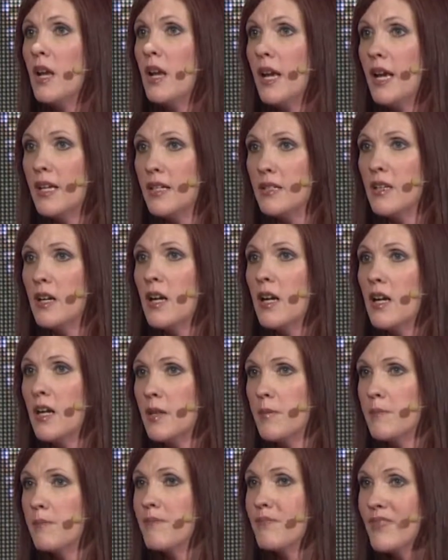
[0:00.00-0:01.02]
And,
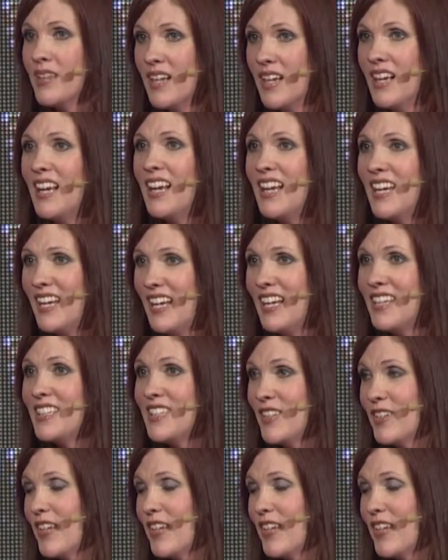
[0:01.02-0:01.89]
um, yeah. and, you,